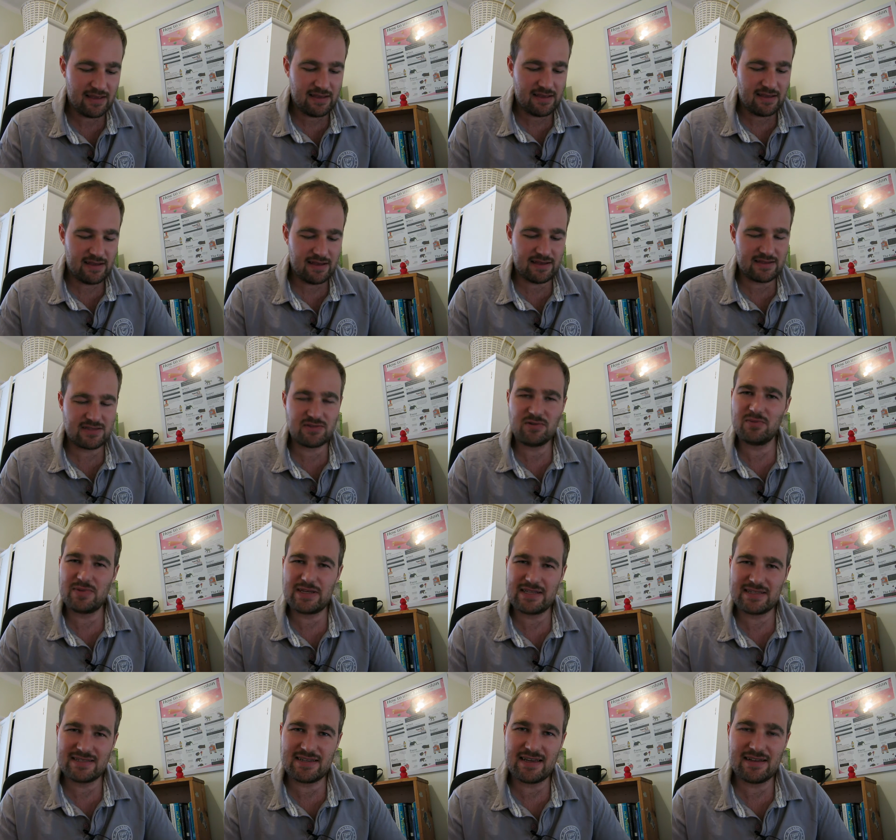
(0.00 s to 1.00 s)
It's all
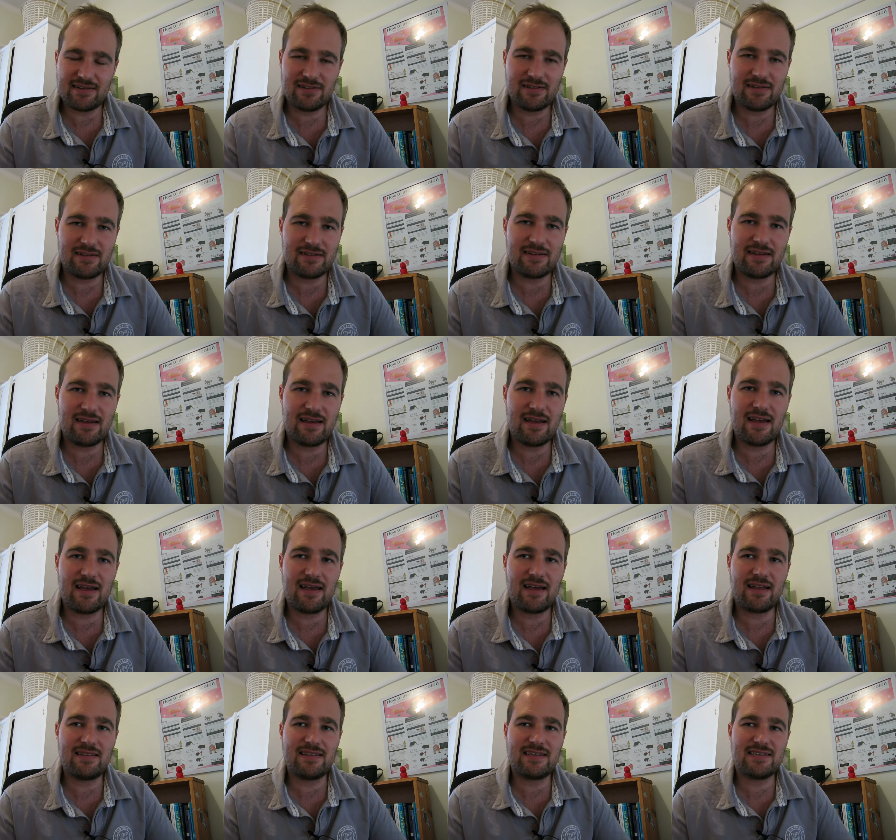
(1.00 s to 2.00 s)
been settled,
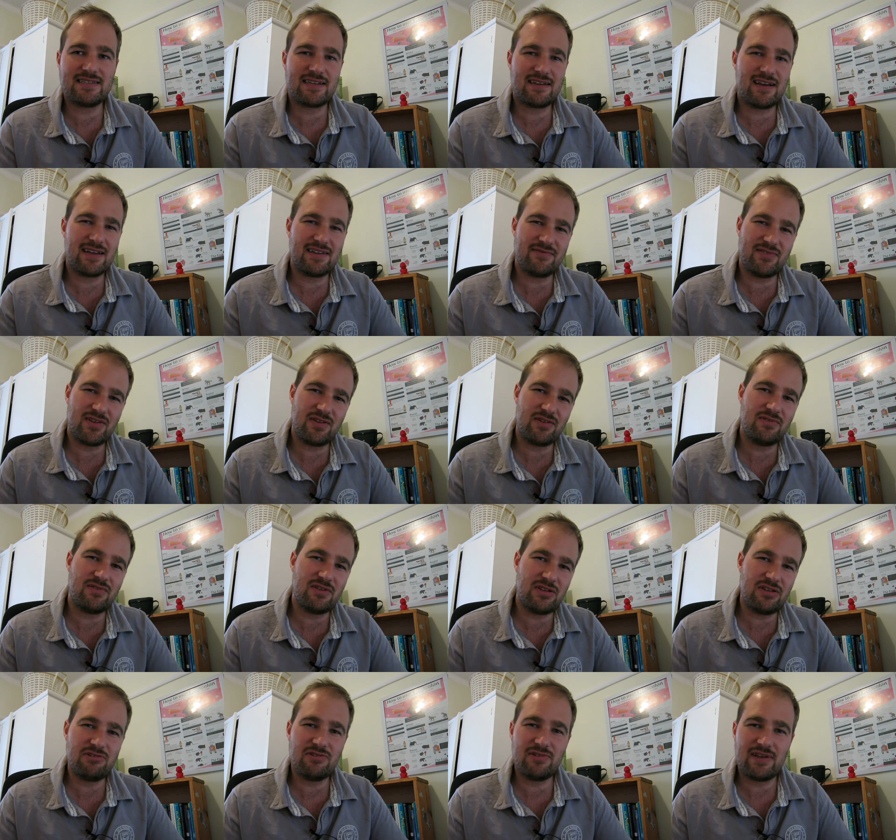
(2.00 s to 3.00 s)
and there's kind of no
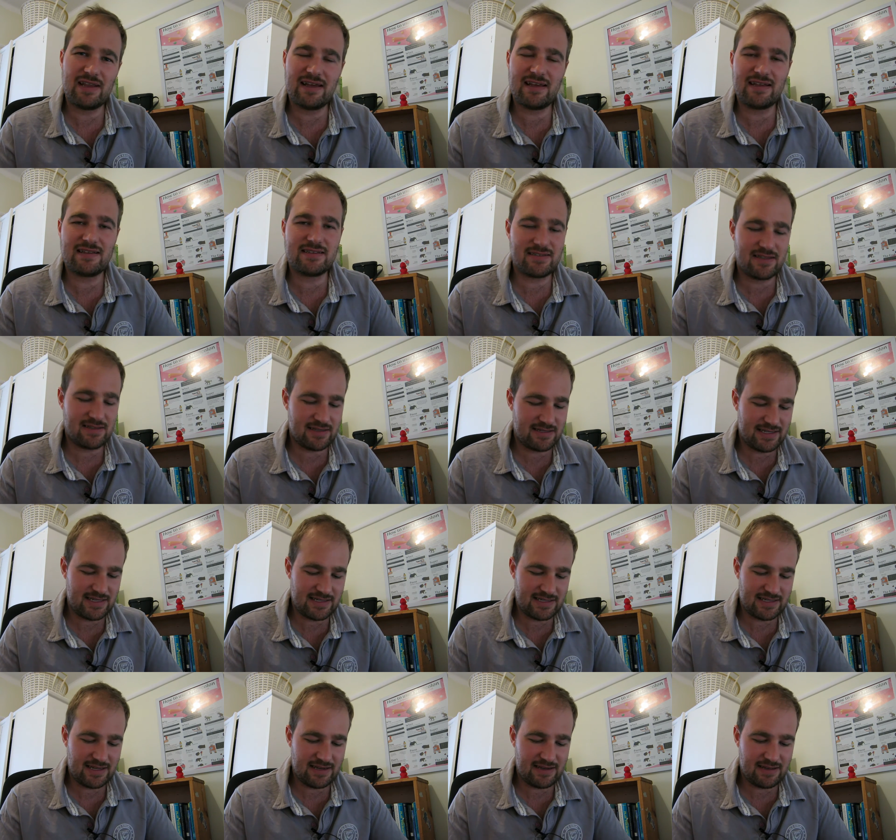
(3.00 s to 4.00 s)
new land. So the
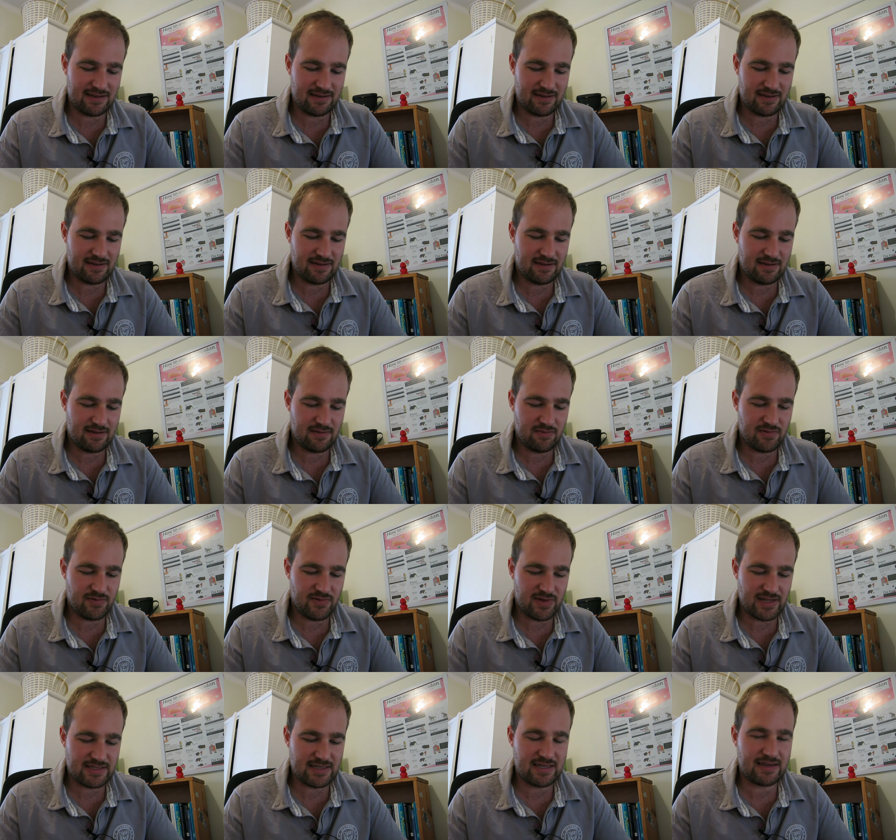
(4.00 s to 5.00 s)
seasteading
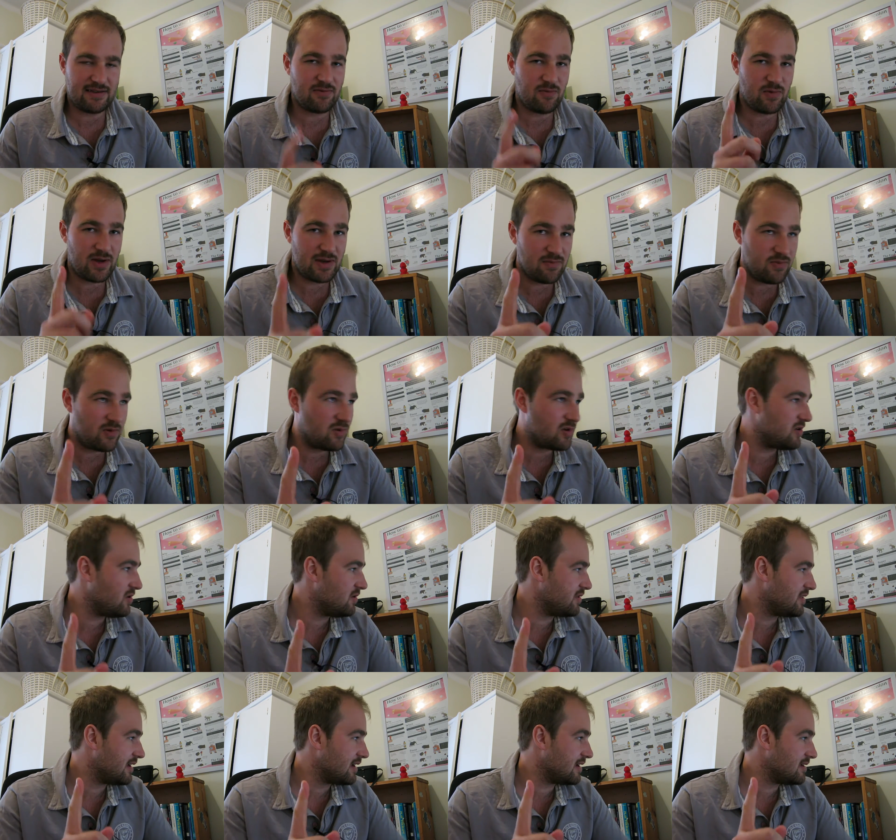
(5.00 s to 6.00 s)
provides that. One more
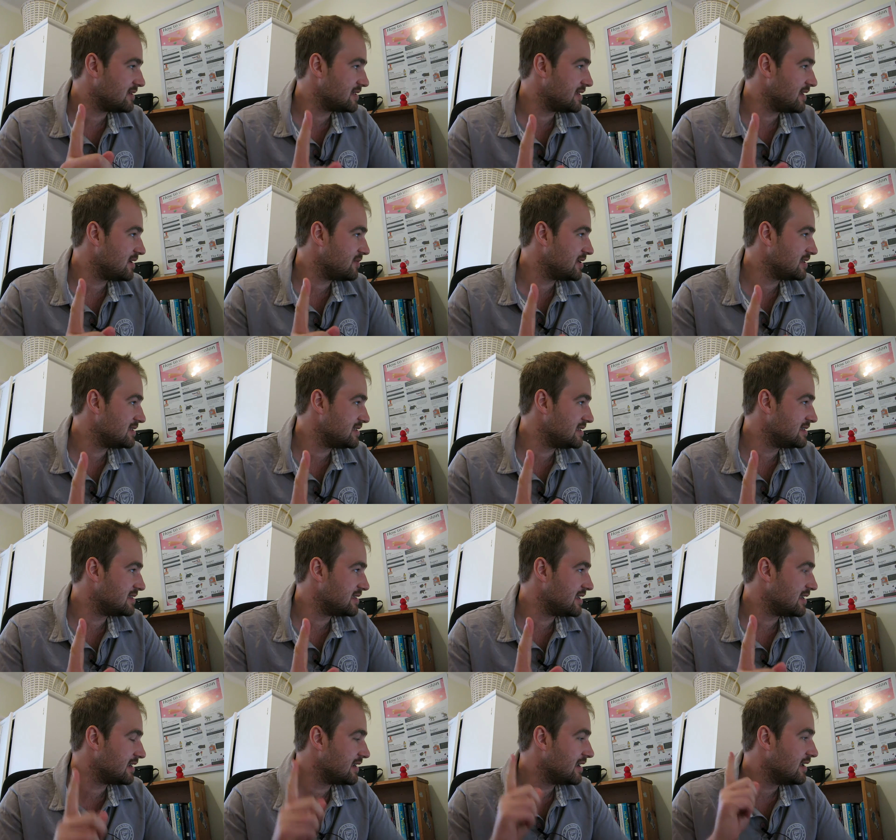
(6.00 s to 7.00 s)
cool thing I'll say about
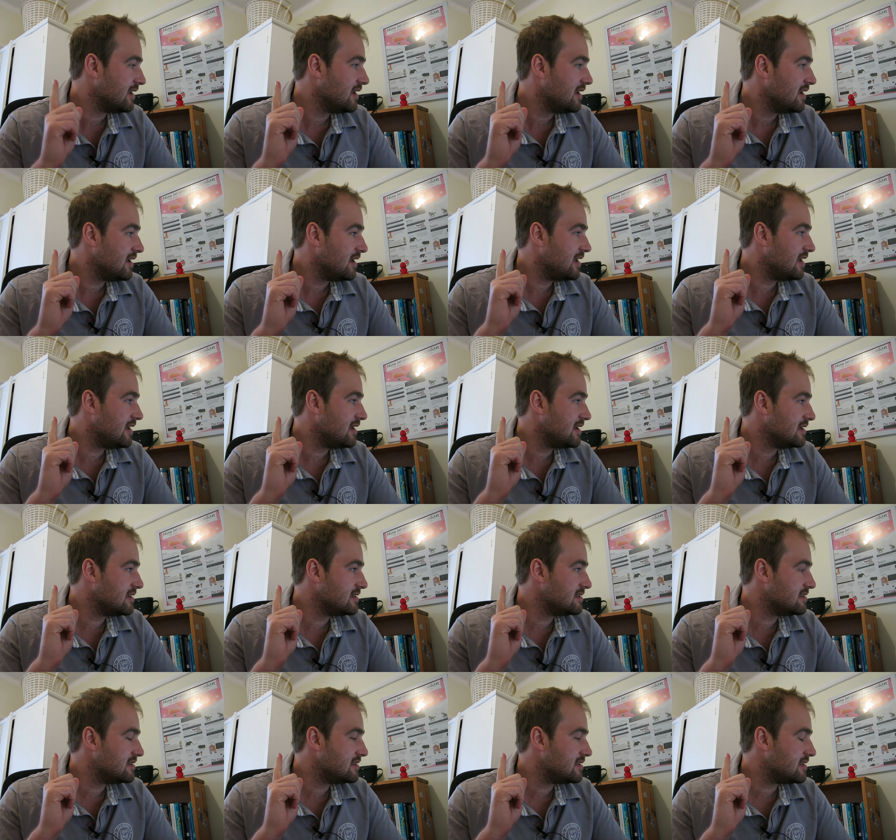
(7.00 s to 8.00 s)
seasteading
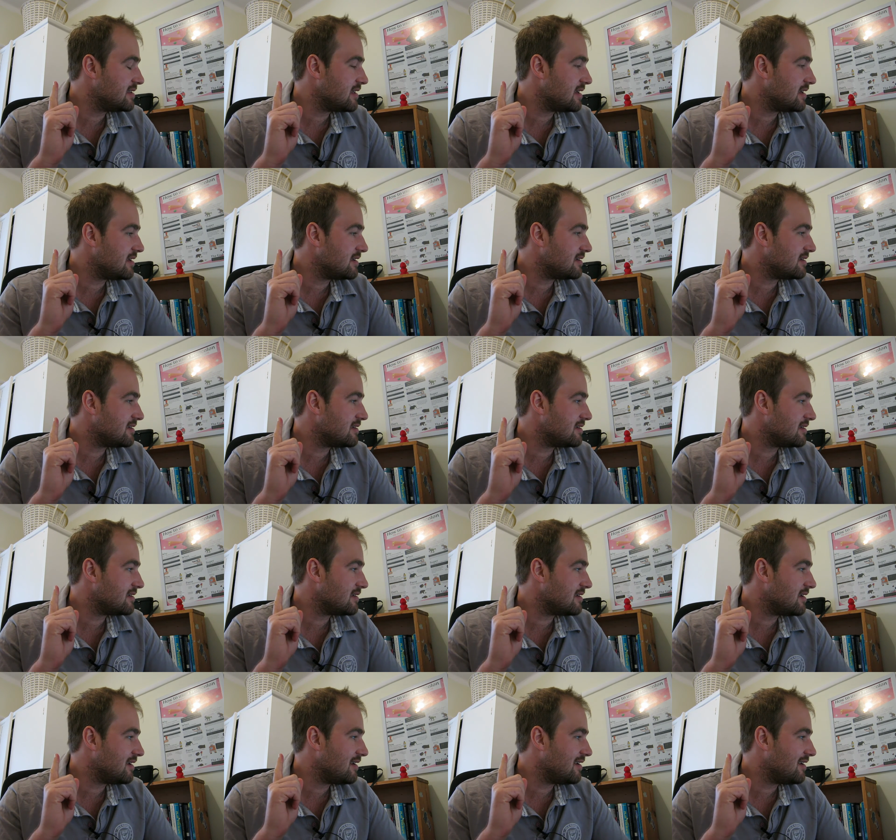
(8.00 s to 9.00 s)
is that
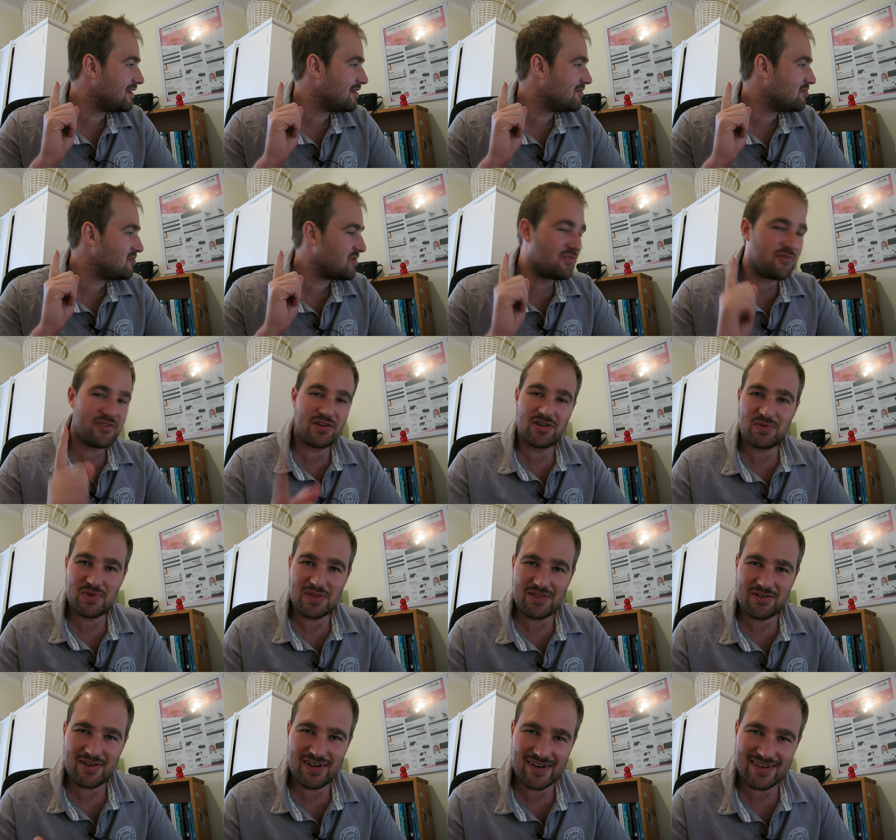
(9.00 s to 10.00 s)
the vote
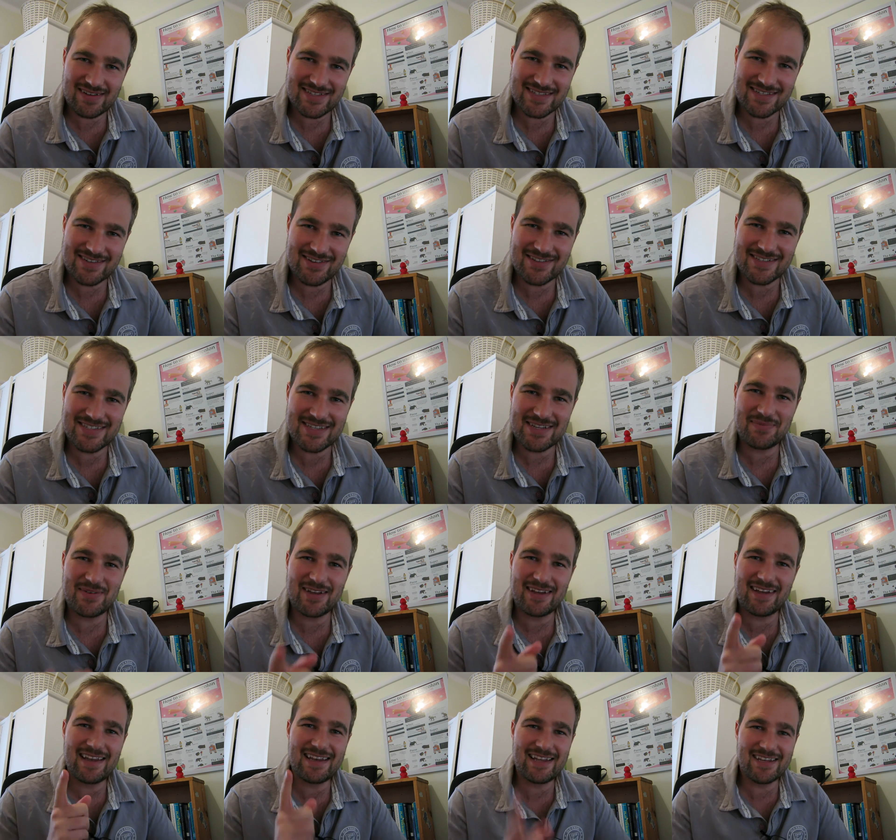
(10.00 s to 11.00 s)
with your house
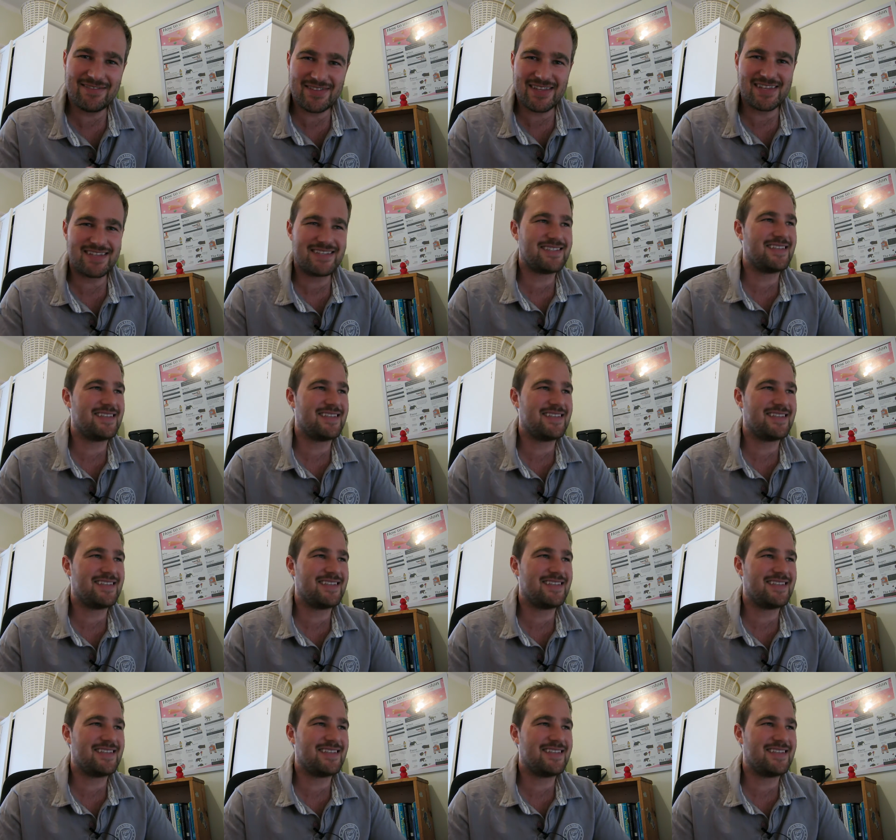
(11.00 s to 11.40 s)
concept. I love this.